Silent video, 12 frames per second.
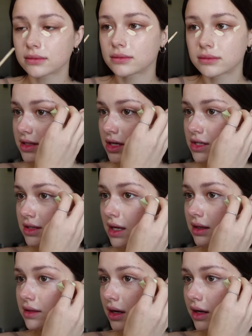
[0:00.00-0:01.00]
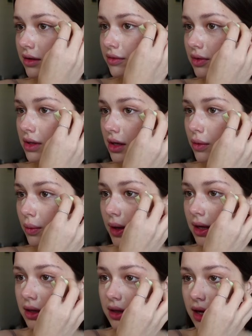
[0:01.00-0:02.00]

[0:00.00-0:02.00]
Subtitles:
Because I just get tired really quick